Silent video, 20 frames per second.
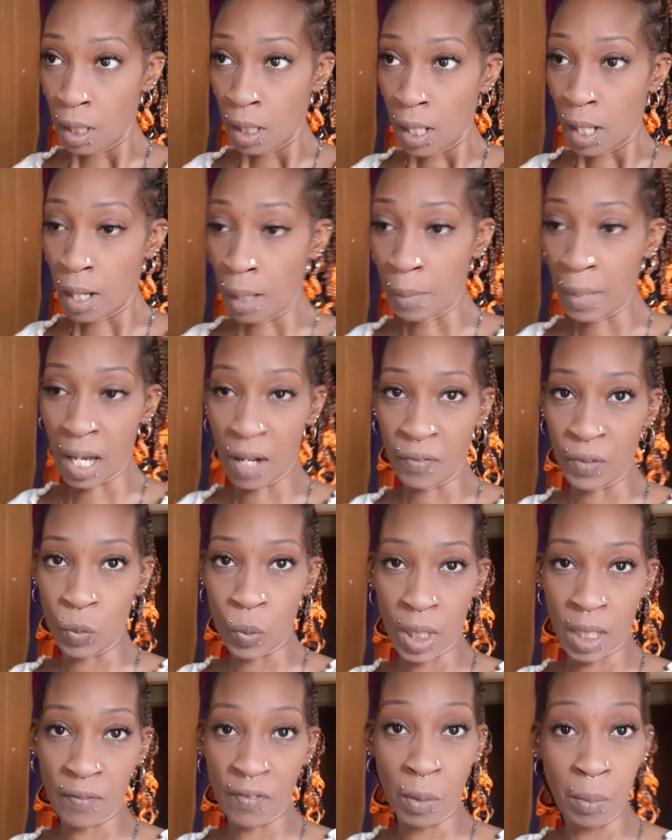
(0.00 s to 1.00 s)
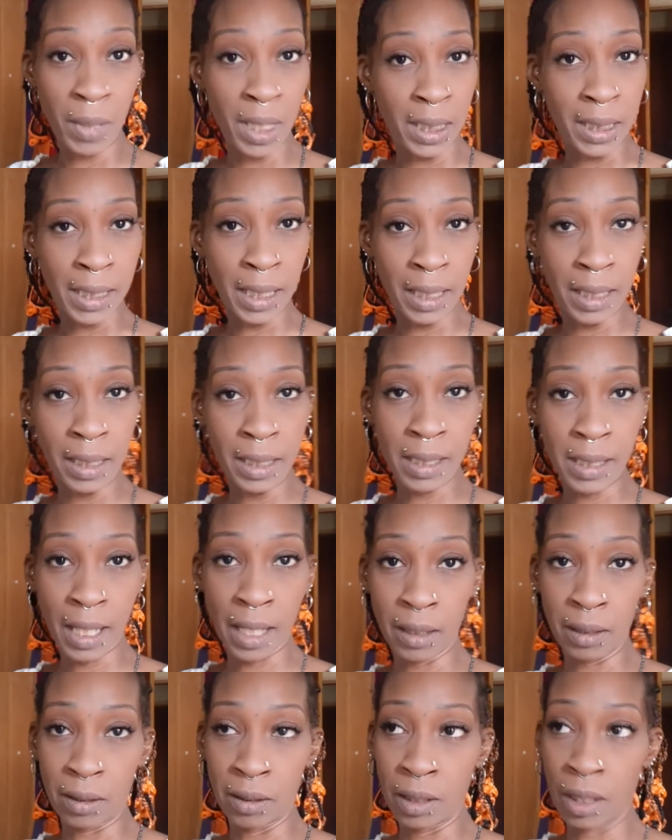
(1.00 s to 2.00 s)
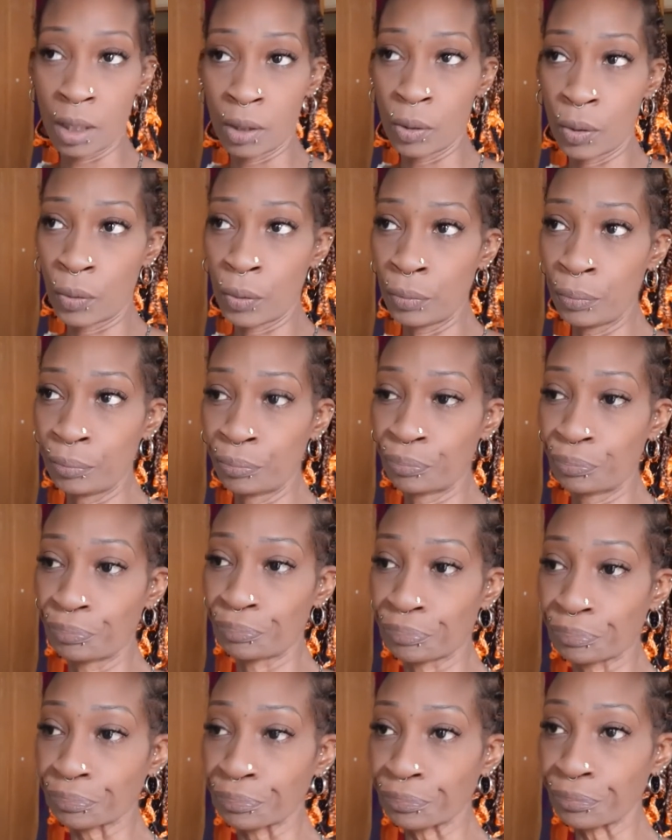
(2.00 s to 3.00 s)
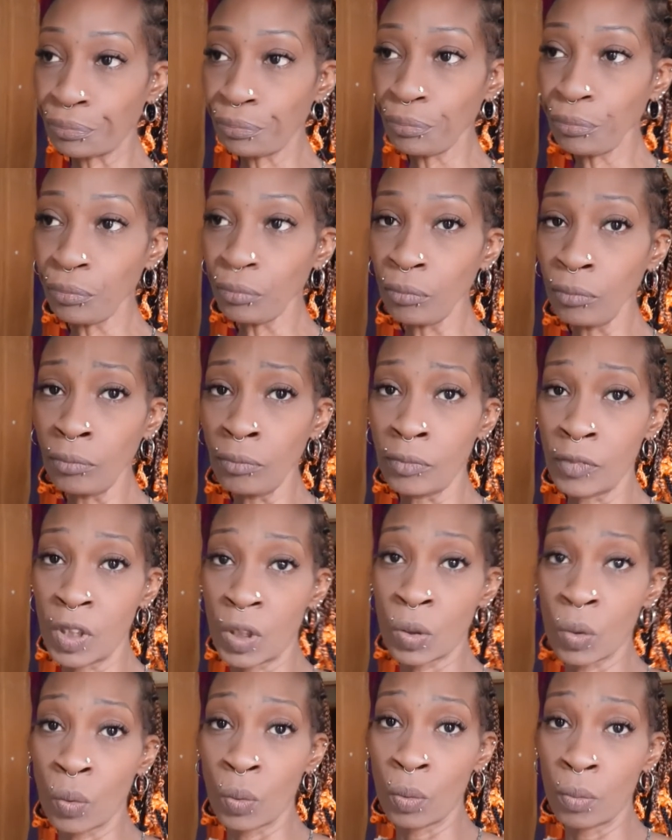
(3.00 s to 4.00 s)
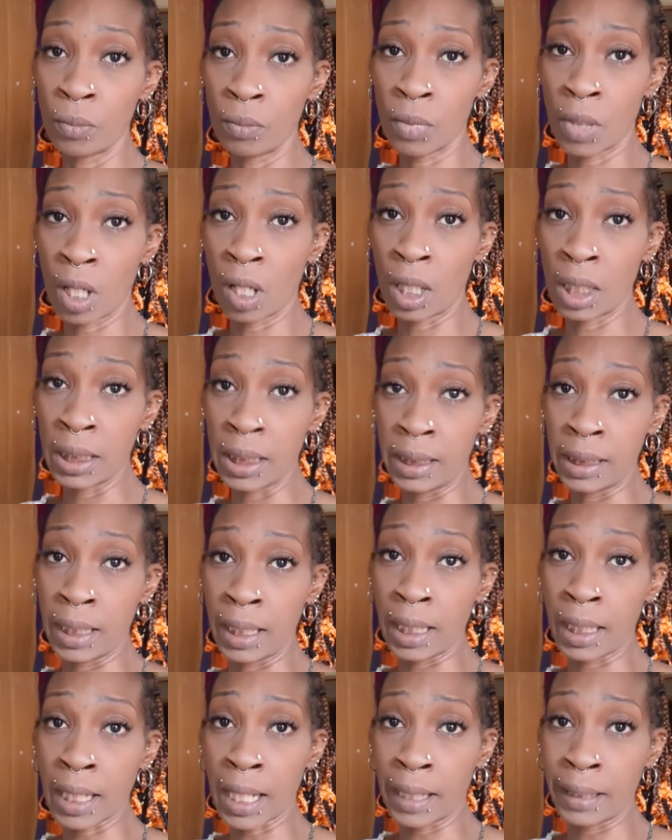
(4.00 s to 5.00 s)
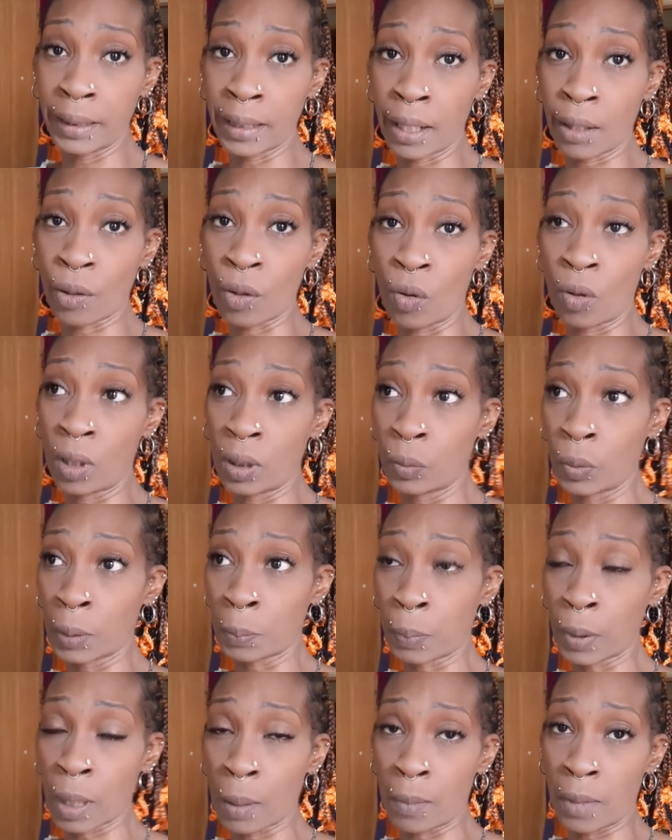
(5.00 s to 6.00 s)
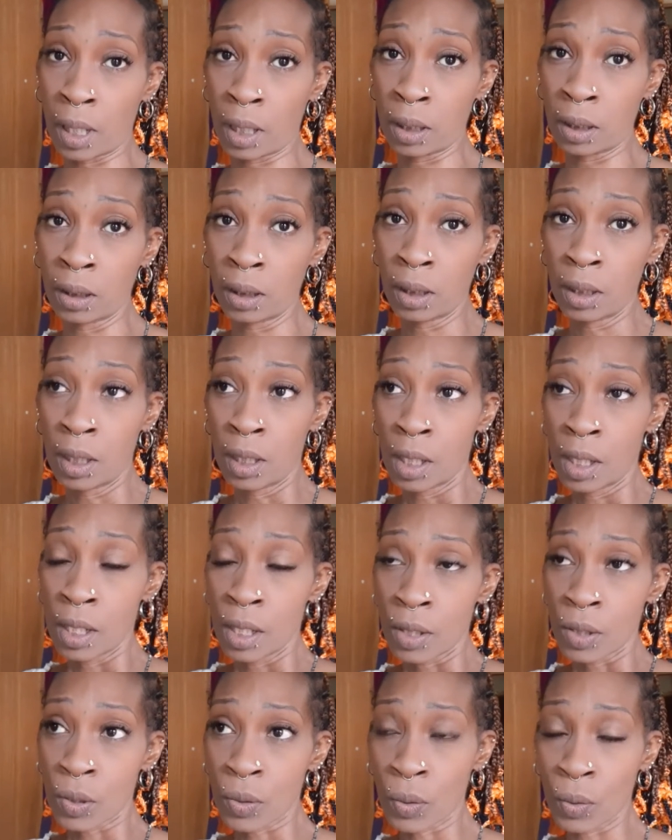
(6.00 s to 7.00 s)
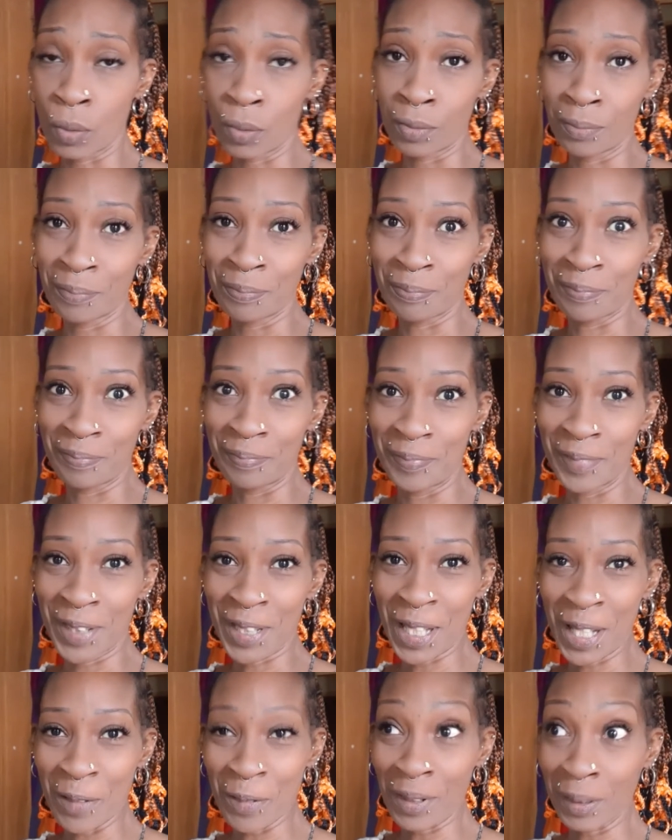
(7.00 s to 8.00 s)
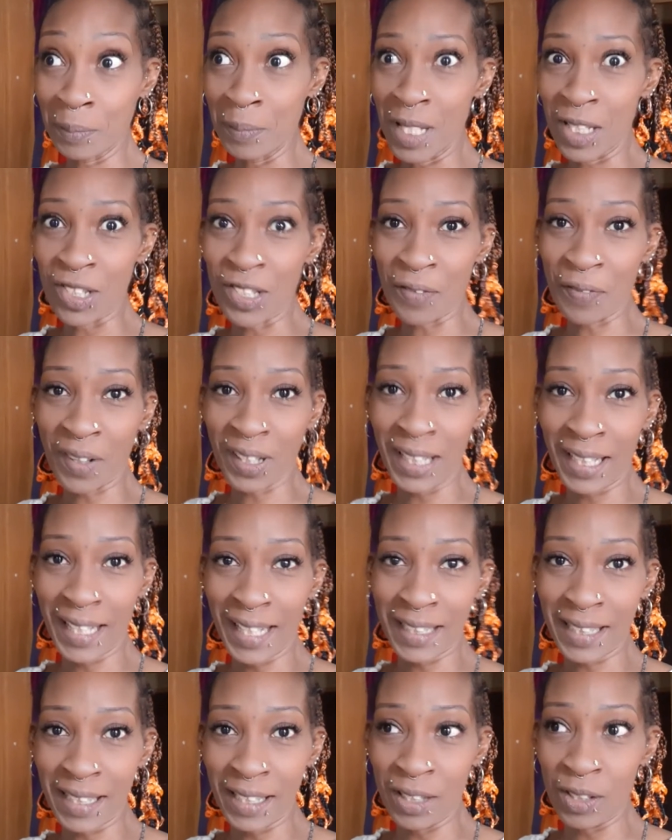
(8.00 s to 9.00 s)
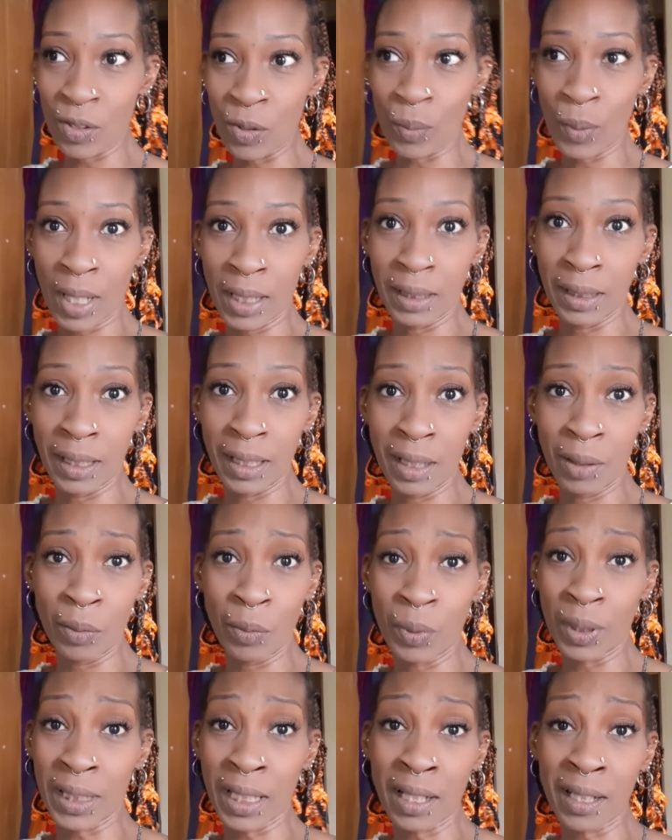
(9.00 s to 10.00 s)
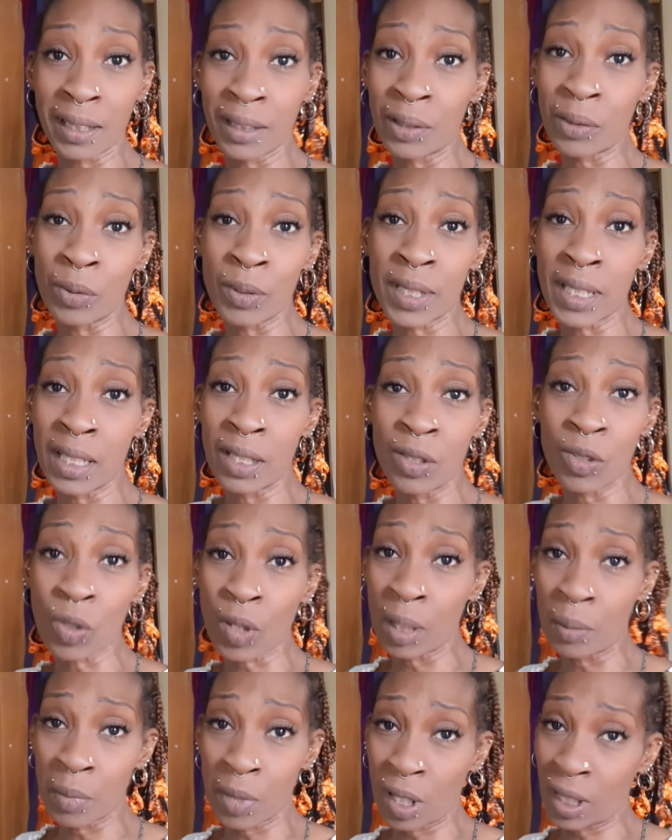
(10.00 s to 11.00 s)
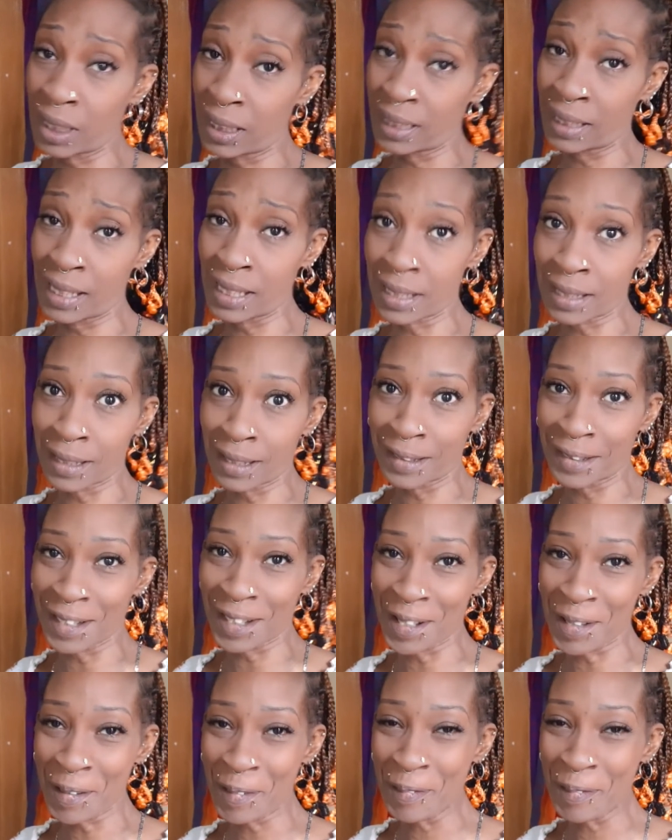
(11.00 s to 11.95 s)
I'm having whatever meetings and, you know. So my holiday kind of gone with plumber. So, see what mischief I could get into and what I could do to enjoy my holiday still.